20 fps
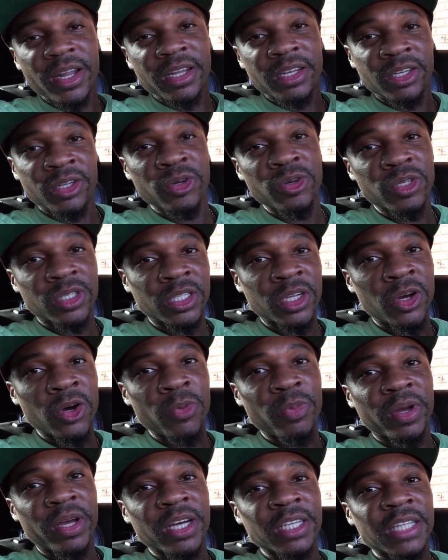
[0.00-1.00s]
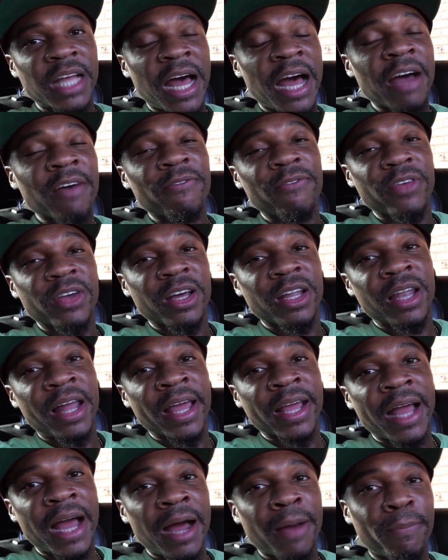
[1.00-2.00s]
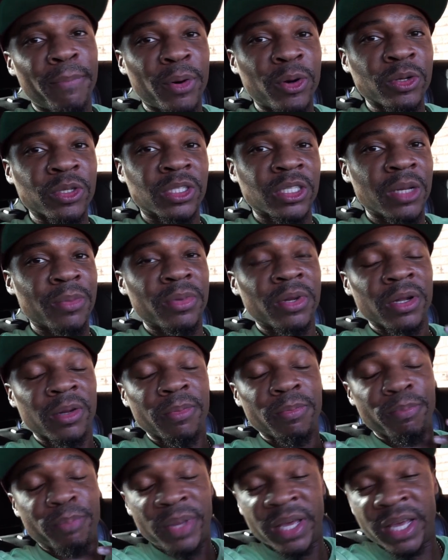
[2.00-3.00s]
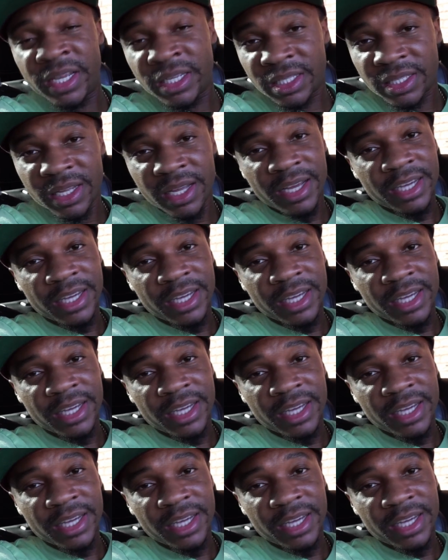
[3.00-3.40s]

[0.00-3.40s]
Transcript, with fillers: and do so, because I feel like I post some of the best